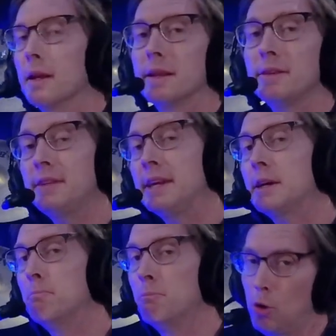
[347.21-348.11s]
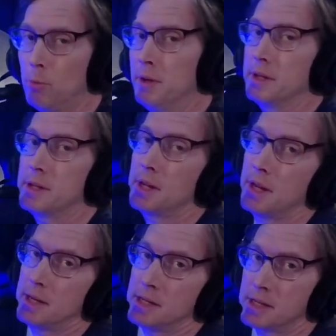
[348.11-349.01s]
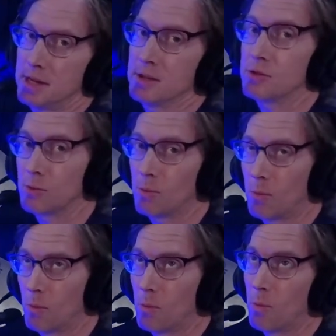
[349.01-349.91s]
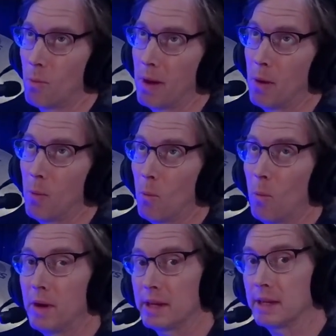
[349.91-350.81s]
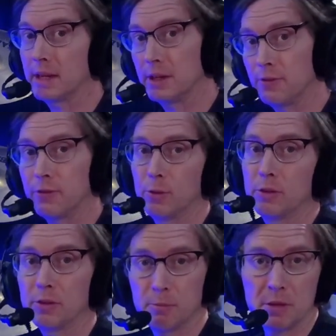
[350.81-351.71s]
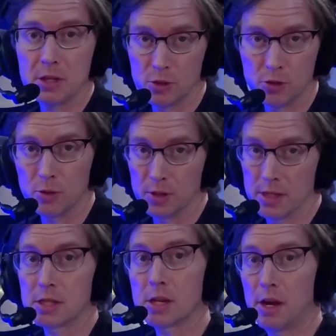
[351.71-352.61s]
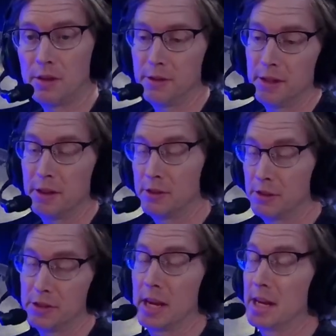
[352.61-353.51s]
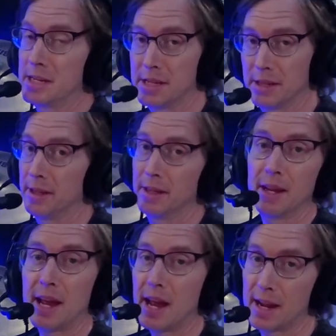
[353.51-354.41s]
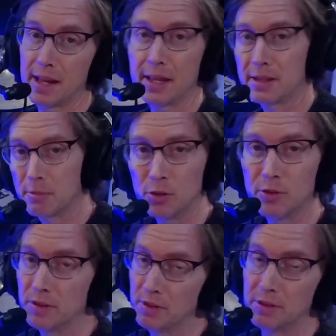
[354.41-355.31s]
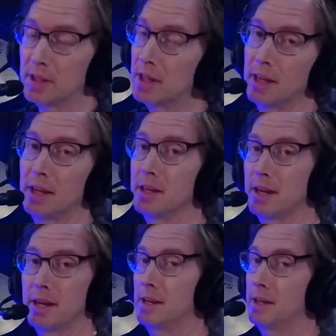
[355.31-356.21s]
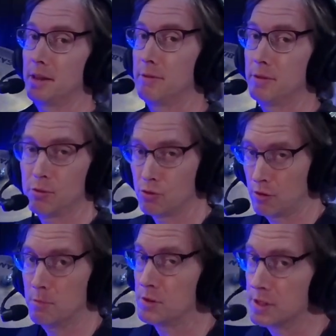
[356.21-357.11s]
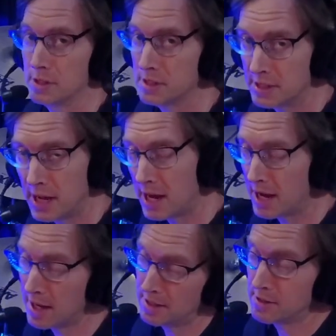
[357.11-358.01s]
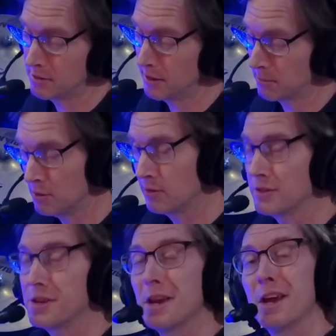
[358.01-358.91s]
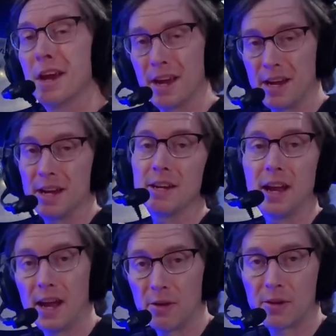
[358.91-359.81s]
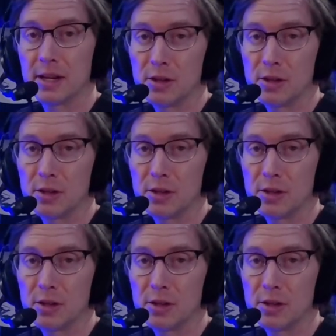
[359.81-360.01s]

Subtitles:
let's take a moment and discuss what influenced me to do this, other than just the idea that, hey, I liked movies as a kid and I loved drums to this day and I still like movies. And how can I